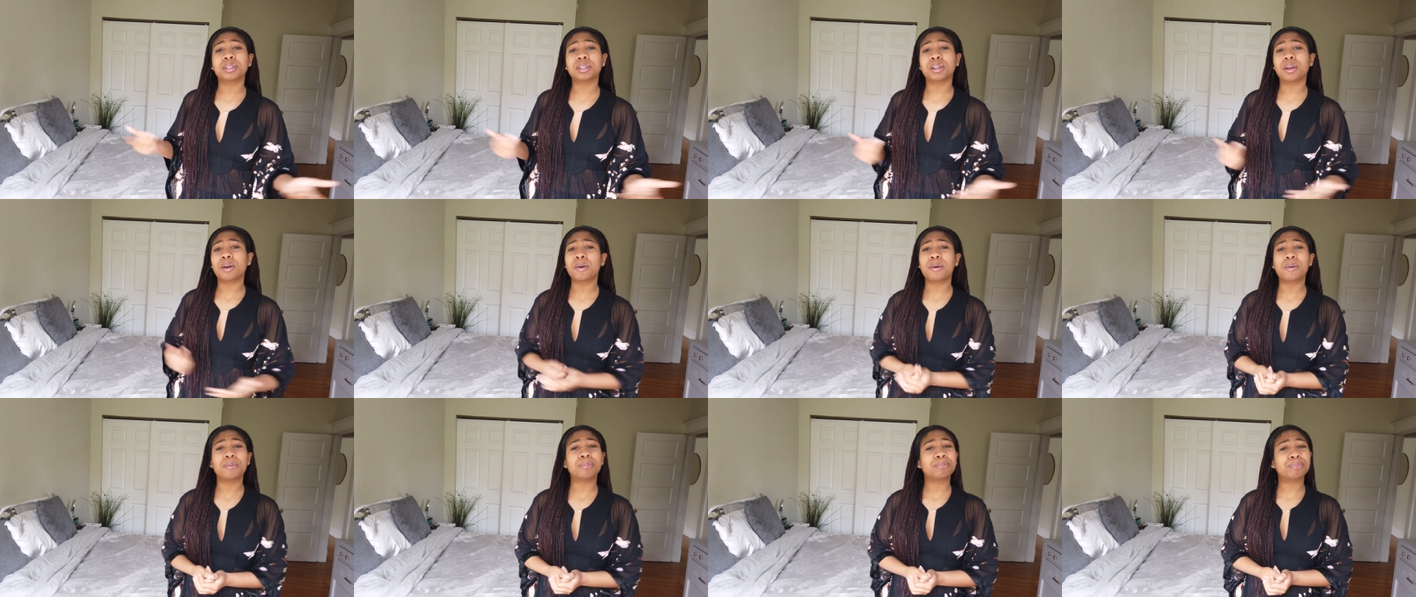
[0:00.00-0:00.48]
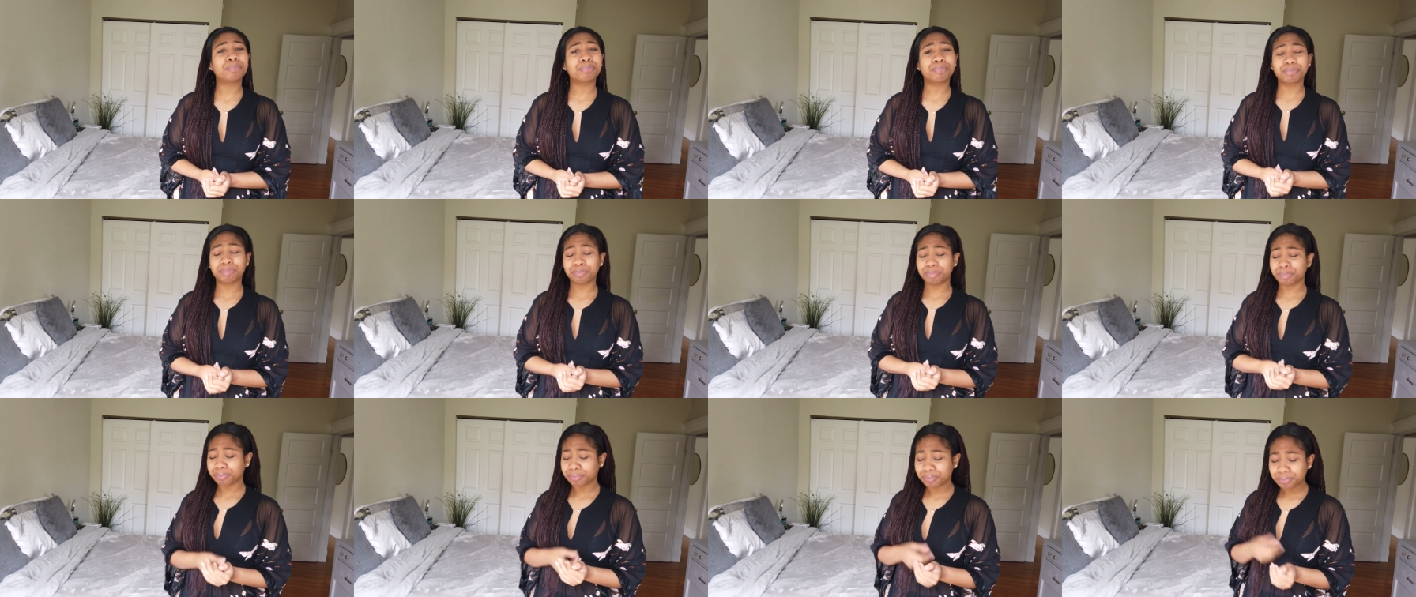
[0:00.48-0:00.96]
So
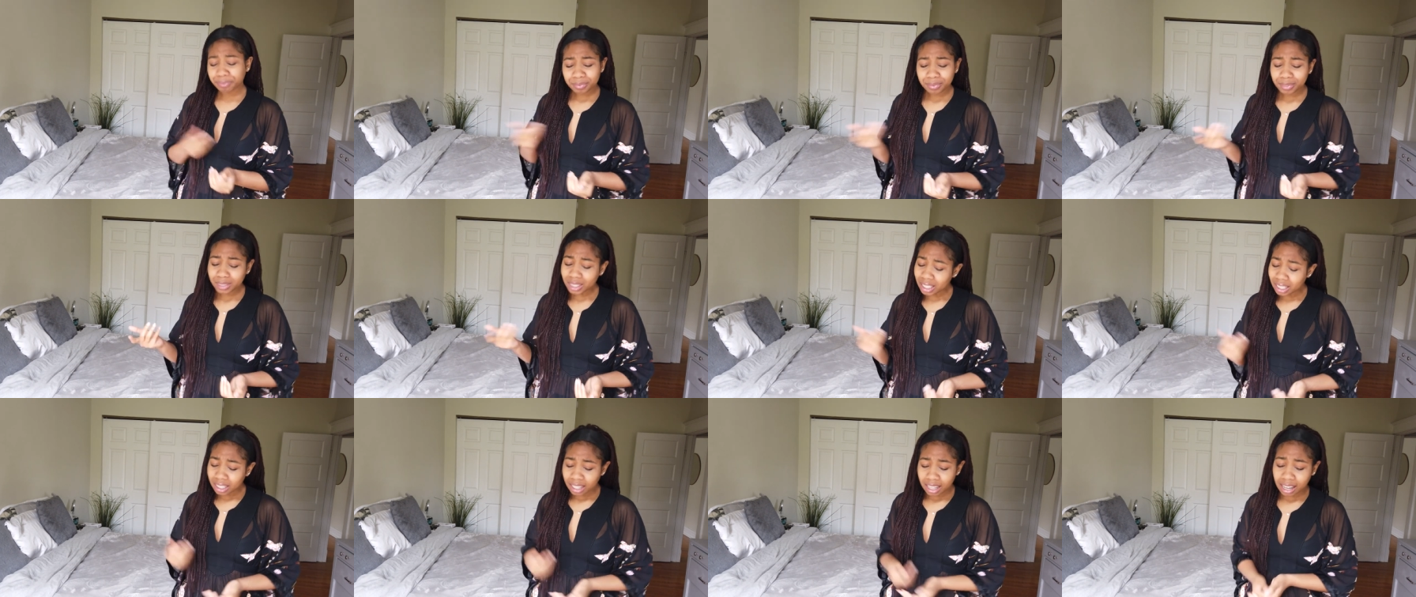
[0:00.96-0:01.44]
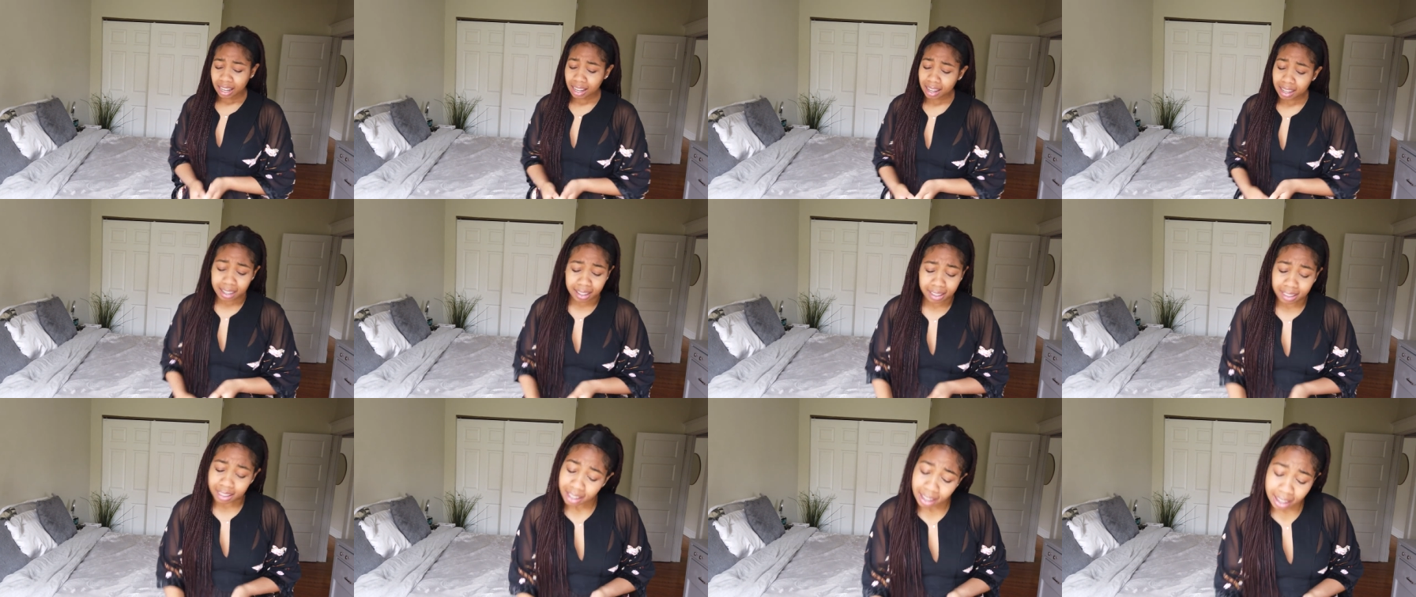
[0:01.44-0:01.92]

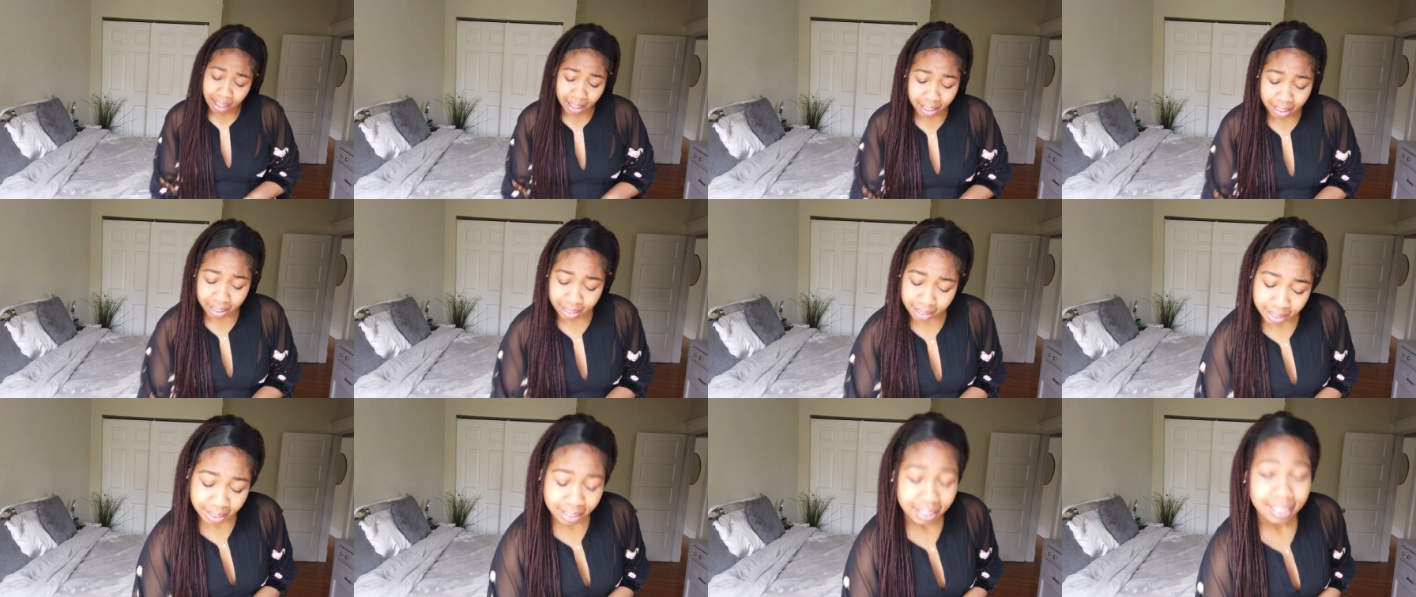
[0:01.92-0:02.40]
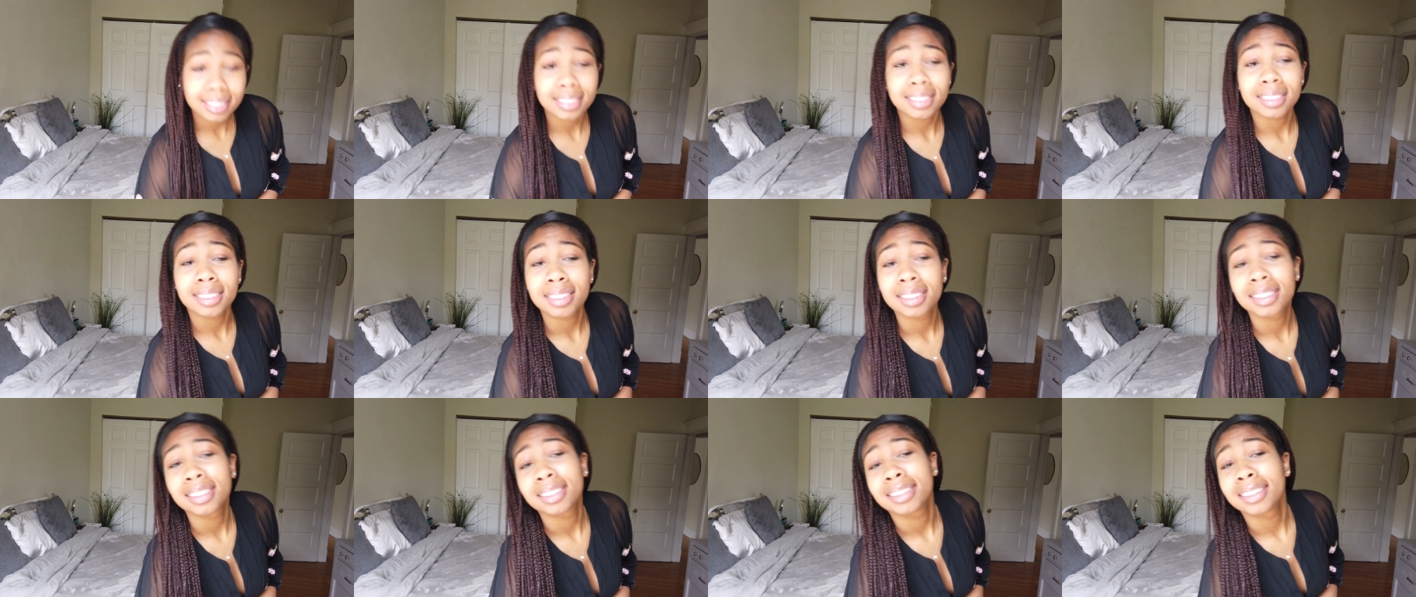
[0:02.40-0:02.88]
I hey,
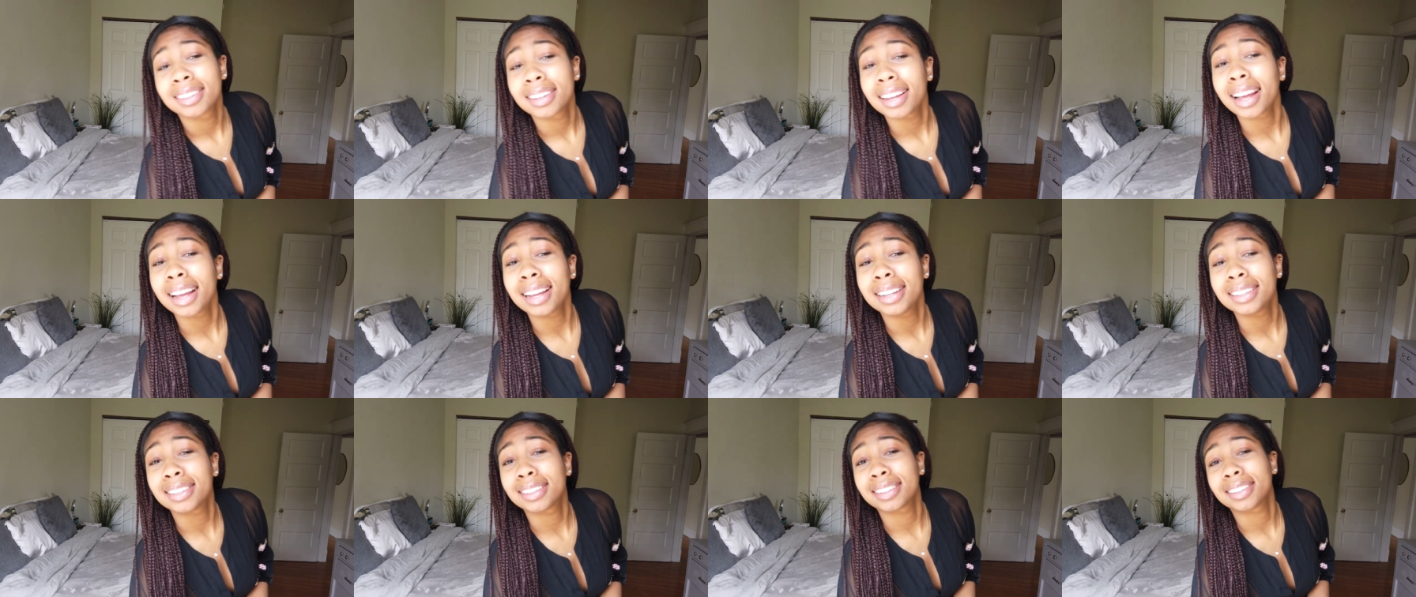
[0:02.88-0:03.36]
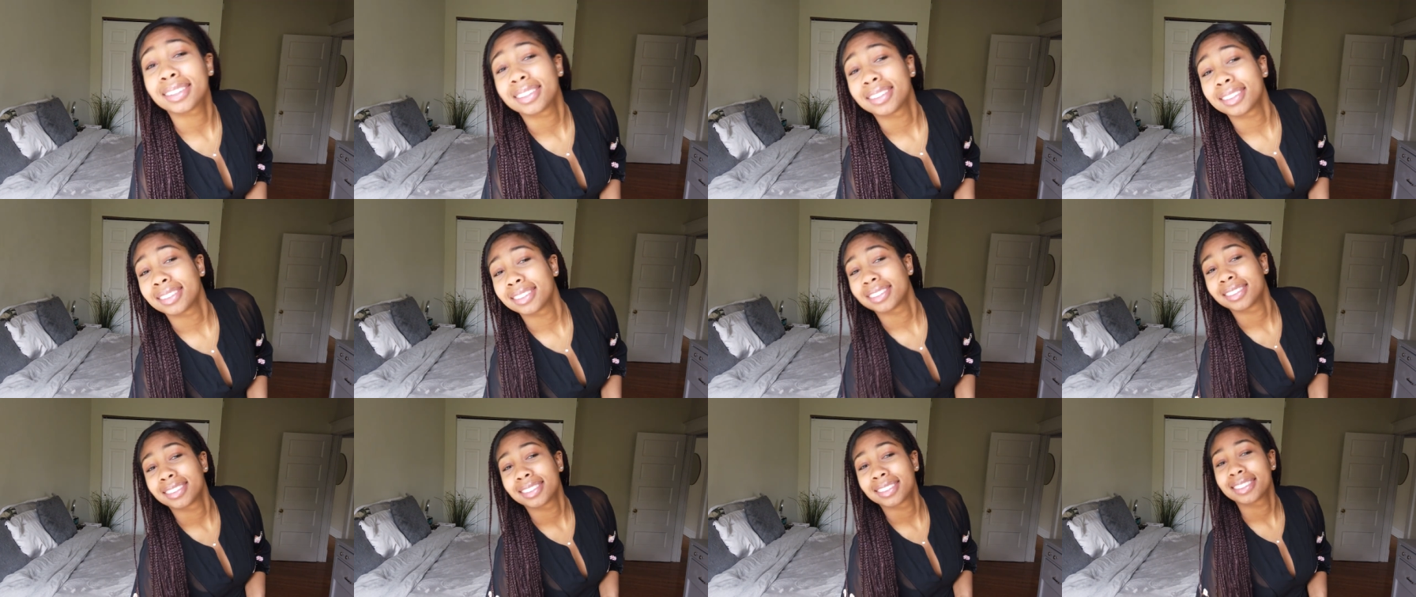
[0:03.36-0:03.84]

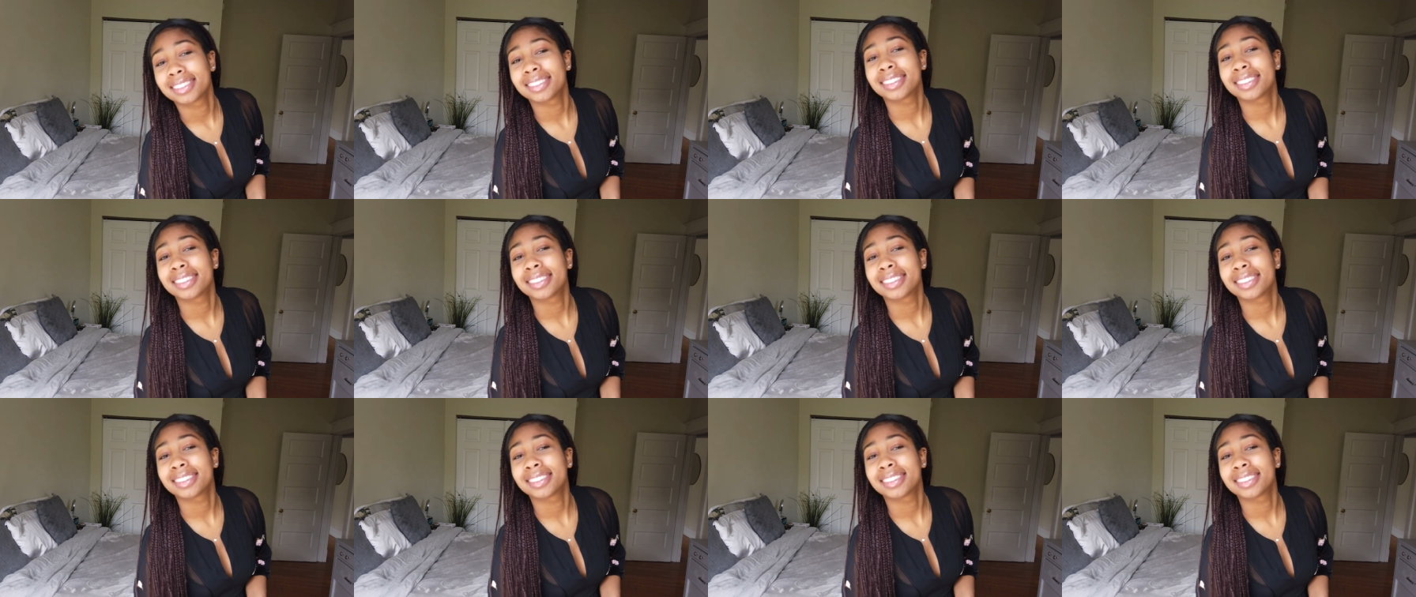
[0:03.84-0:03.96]
Issa.